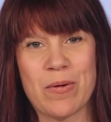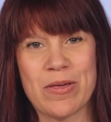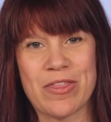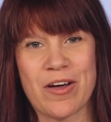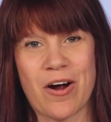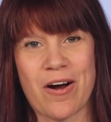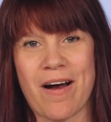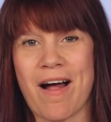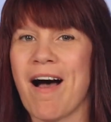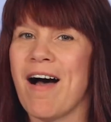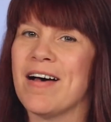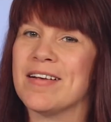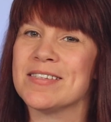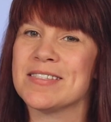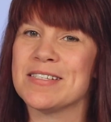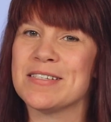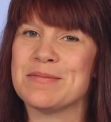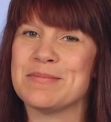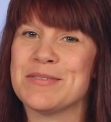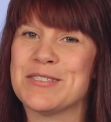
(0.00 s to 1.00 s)
with our
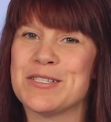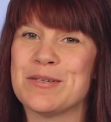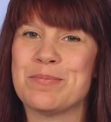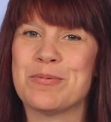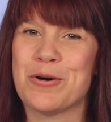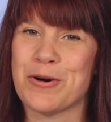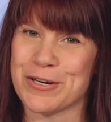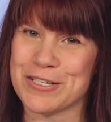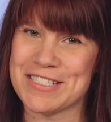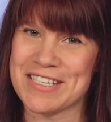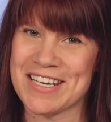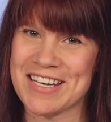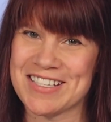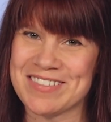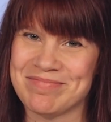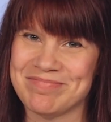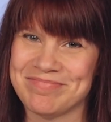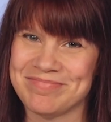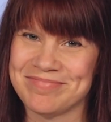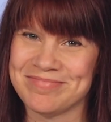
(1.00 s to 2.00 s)
awesome support
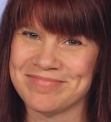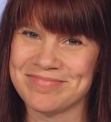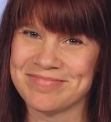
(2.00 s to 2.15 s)
team.